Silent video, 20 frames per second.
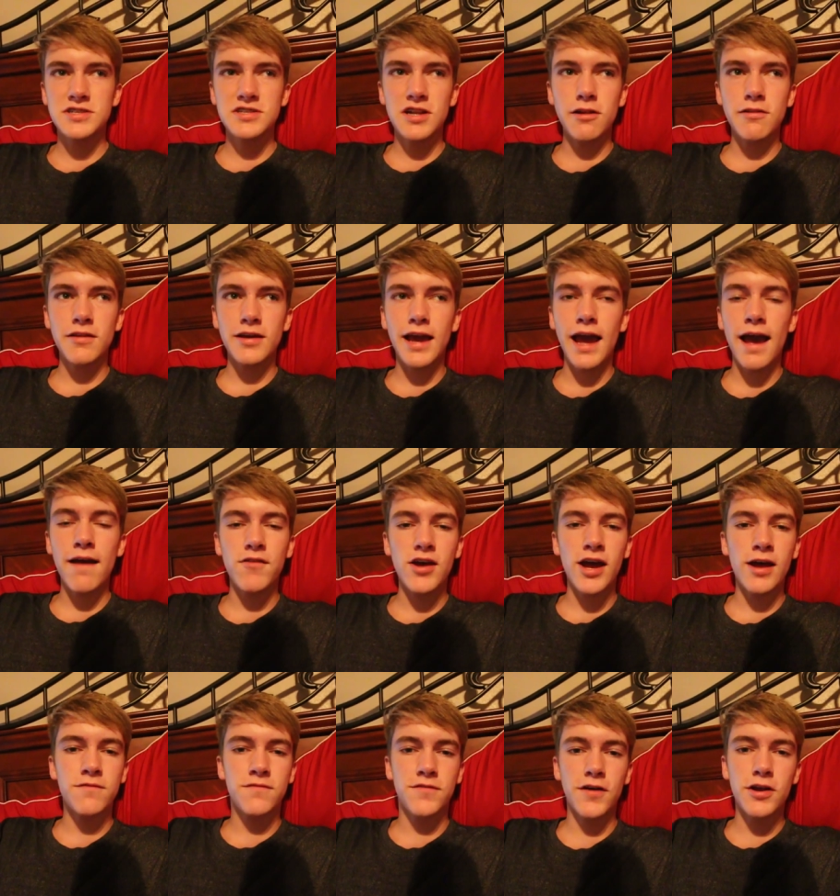it's not like I haven't
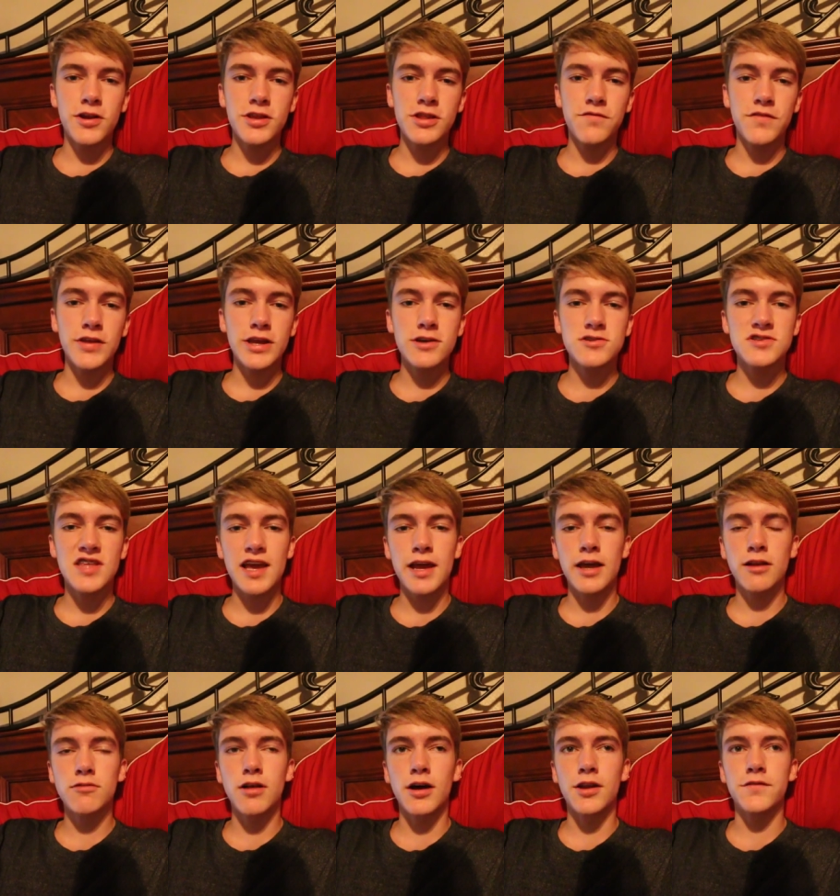had fun in the videos that
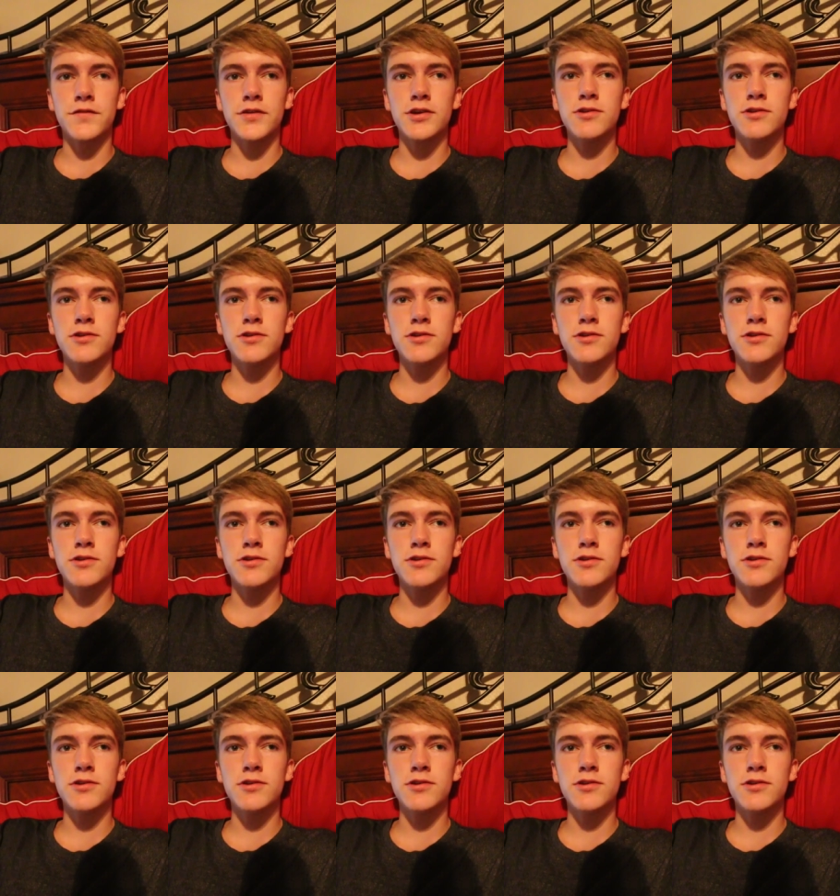get a lot of